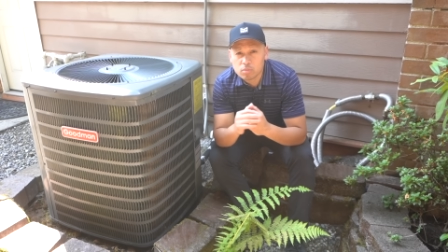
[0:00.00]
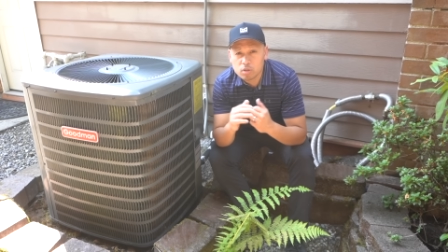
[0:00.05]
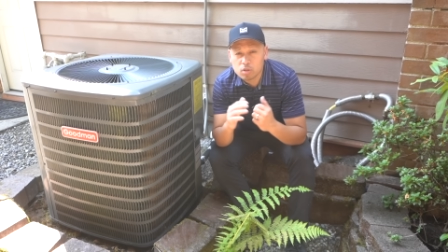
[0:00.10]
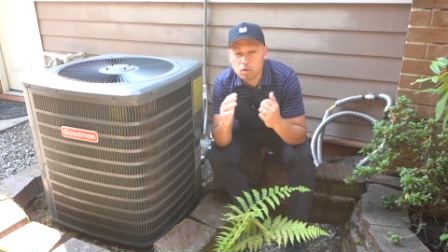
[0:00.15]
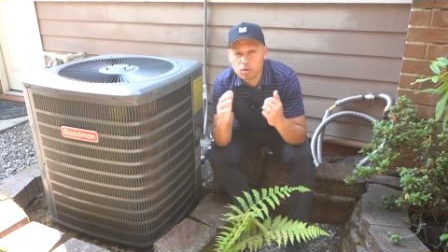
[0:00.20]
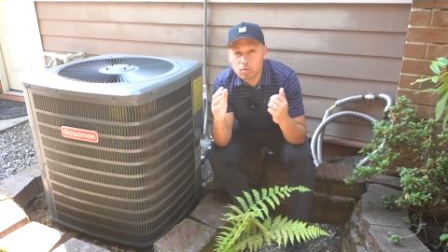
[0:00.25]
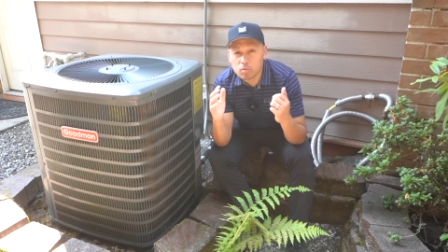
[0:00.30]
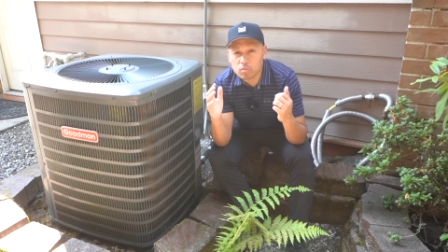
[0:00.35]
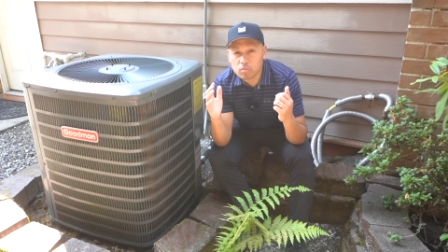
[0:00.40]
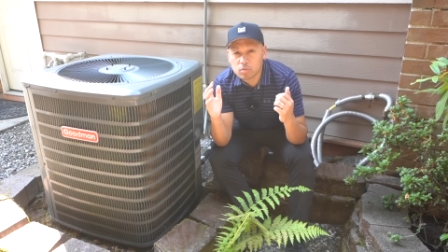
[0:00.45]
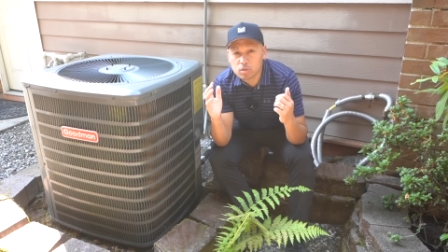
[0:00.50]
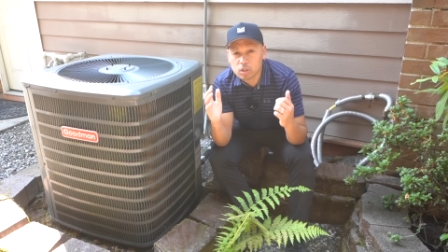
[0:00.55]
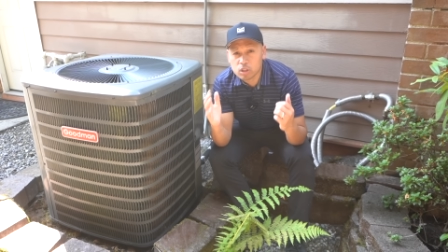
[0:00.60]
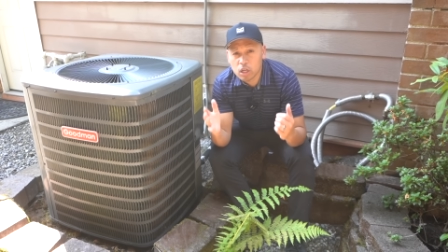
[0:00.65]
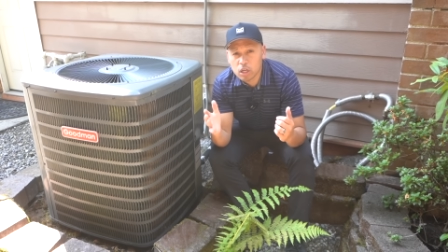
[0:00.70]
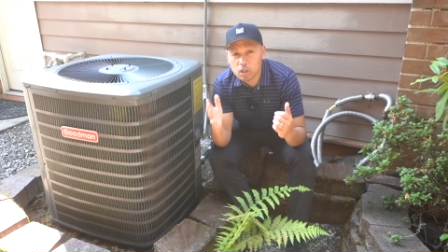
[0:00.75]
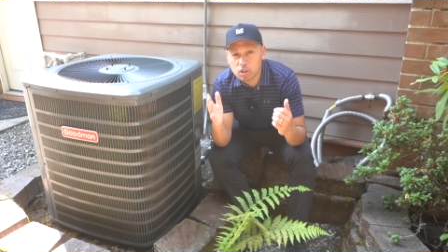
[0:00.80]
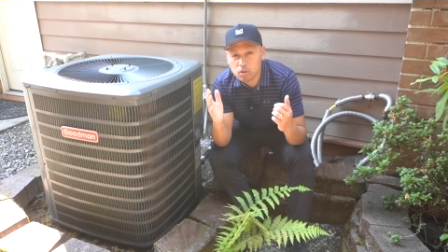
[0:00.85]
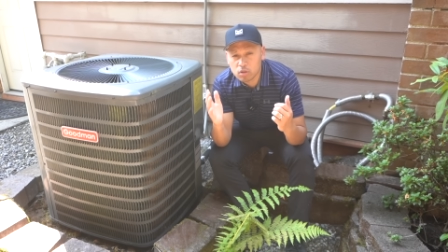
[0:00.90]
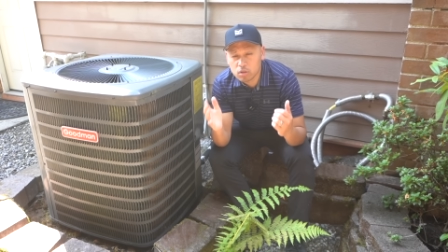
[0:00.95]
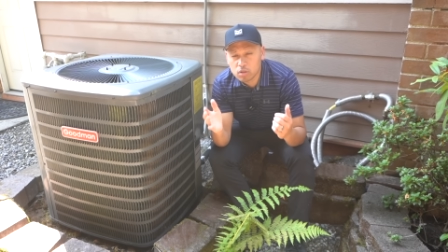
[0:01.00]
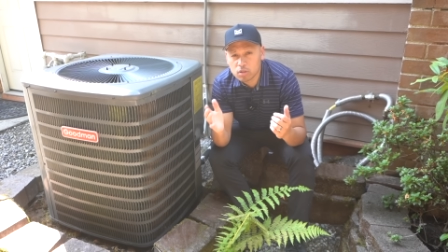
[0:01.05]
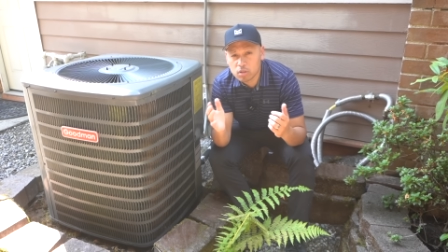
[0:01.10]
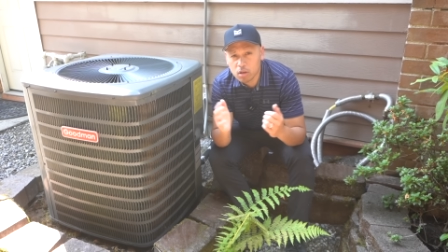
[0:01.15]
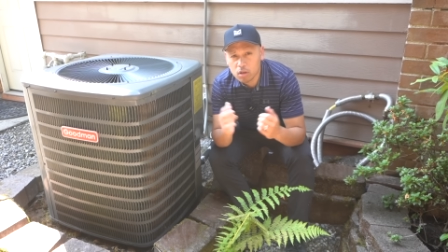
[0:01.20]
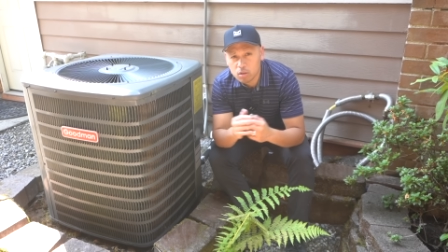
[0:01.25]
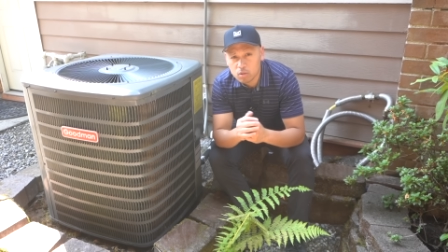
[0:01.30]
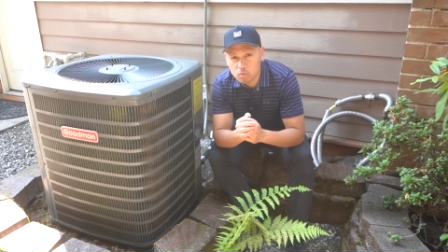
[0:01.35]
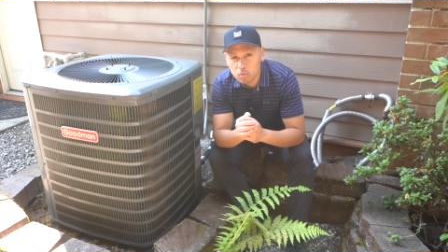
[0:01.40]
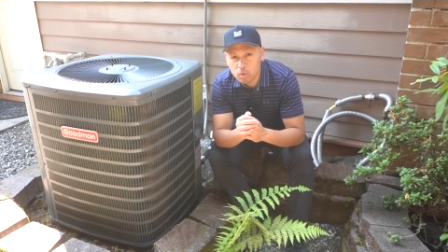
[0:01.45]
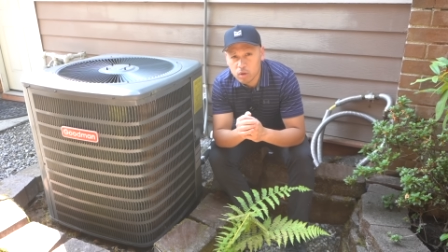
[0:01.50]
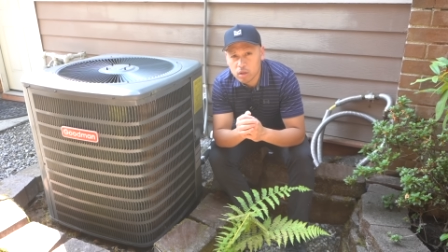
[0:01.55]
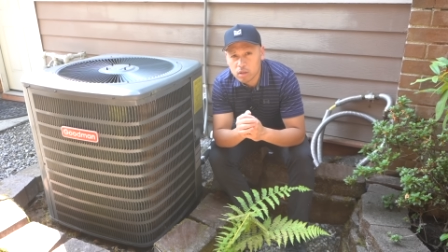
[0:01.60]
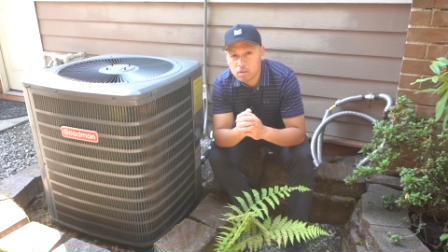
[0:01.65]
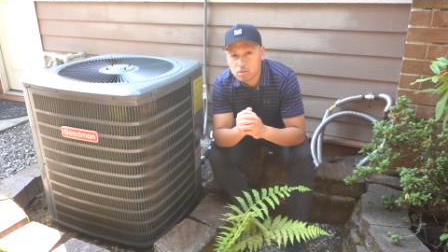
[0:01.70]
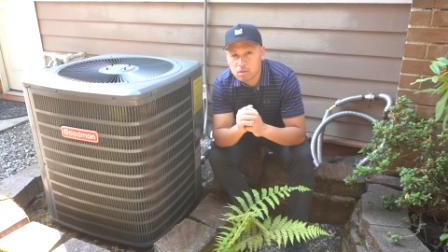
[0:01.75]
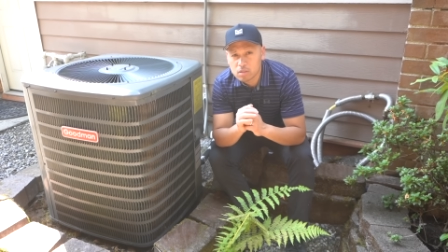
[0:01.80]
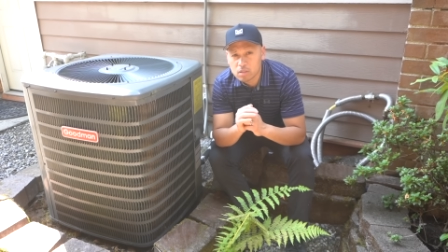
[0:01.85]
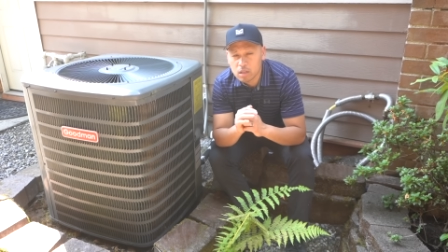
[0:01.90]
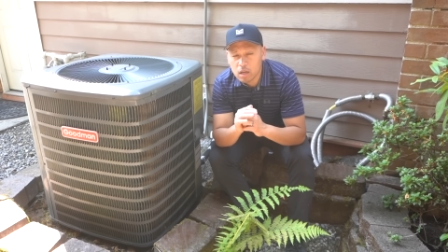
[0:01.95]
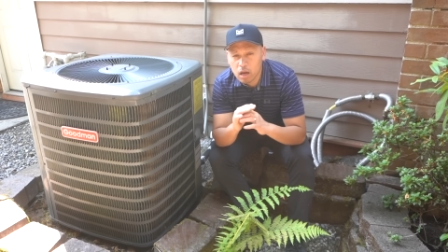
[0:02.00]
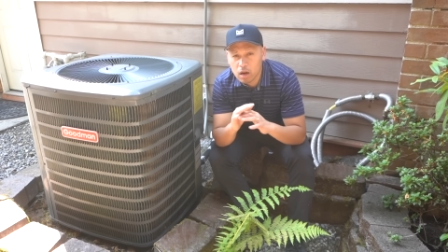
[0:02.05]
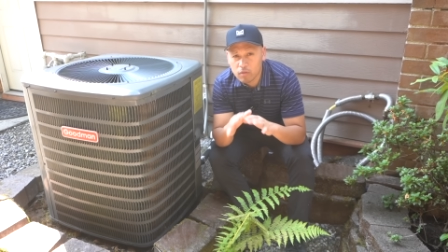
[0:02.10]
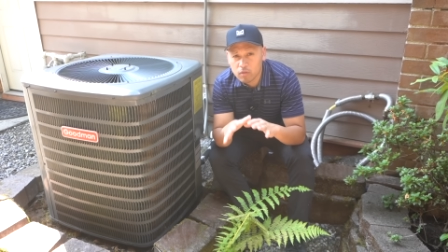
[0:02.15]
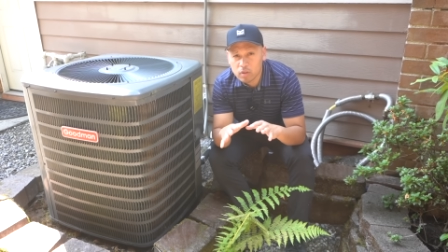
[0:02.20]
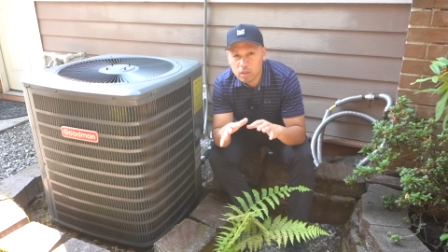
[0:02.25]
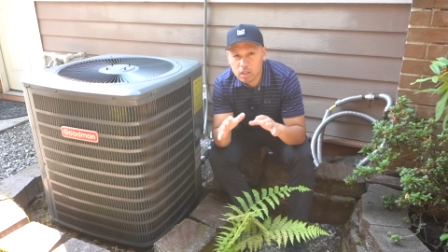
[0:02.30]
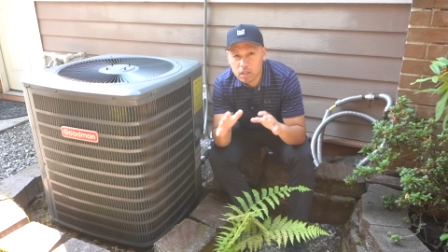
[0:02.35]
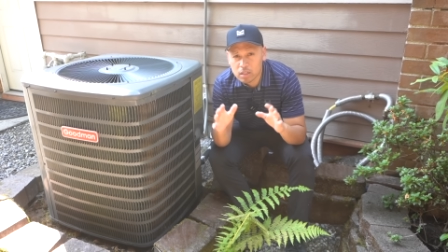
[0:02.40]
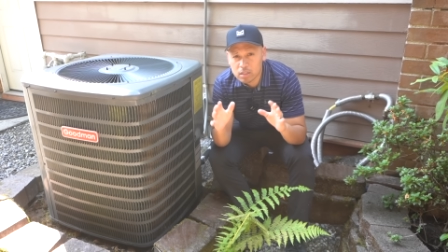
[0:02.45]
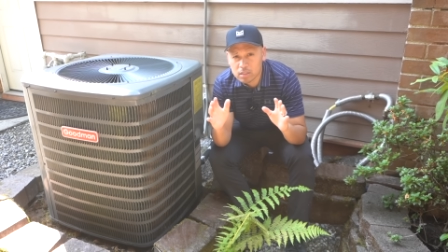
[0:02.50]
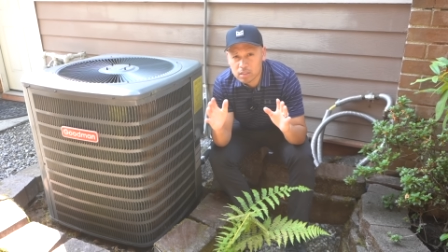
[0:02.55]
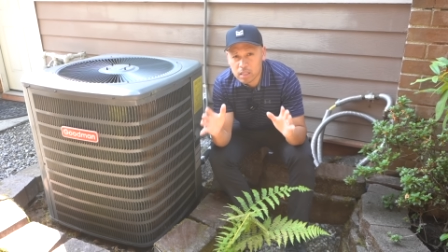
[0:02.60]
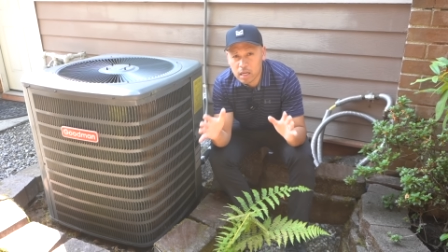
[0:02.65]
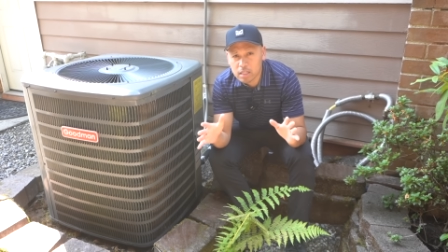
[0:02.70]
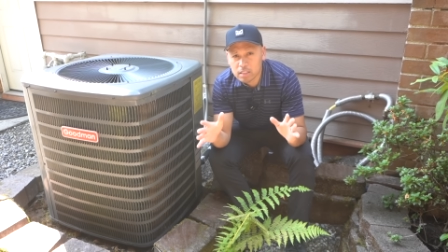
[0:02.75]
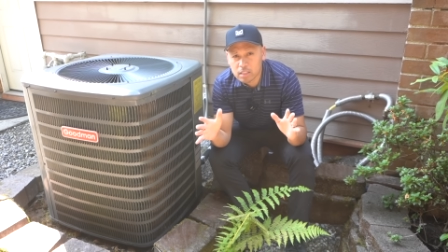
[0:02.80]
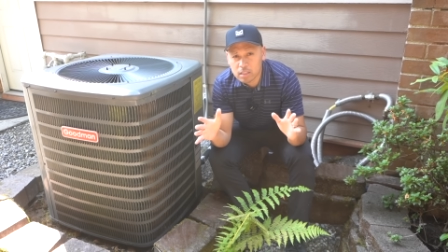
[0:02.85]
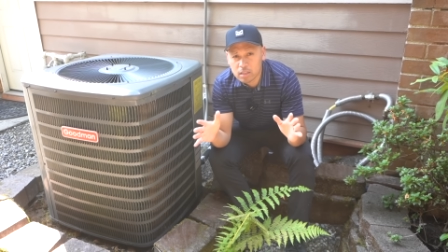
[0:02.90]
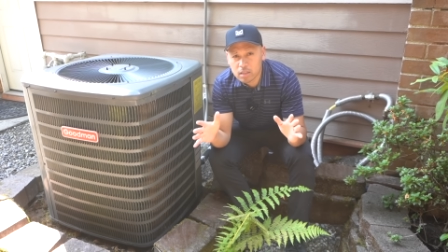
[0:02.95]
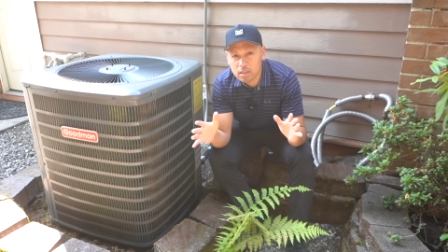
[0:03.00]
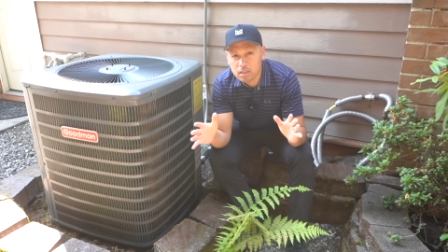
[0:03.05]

So Check your ductwork to see everything is nice and